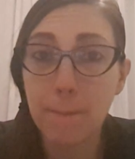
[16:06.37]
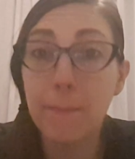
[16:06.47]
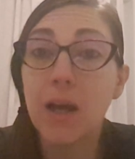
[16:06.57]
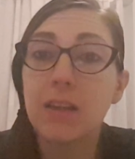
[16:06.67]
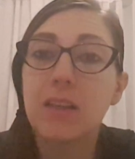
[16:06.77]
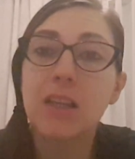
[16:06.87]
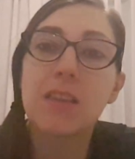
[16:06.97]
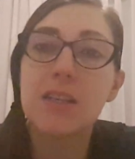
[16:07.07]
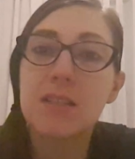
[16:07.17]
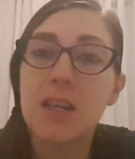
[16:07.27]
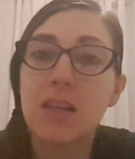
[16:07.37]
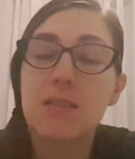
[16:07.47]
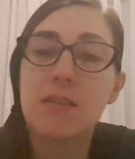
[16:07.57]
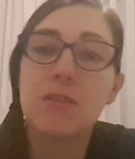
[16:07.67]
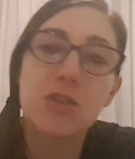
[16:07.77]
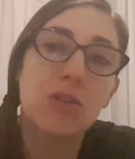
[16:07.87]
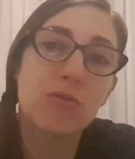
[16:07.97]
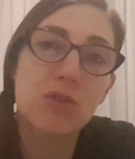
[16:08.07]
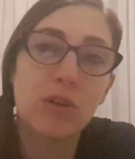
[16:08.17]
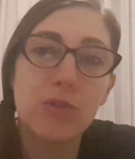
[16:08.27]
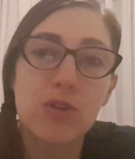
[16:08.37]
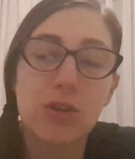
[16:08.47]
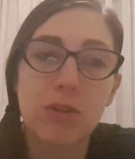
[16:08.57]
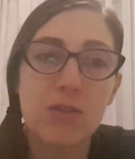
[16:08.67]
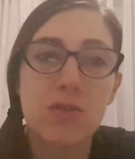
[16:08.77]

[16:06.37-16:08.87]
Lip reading: but at this stage there is no solution.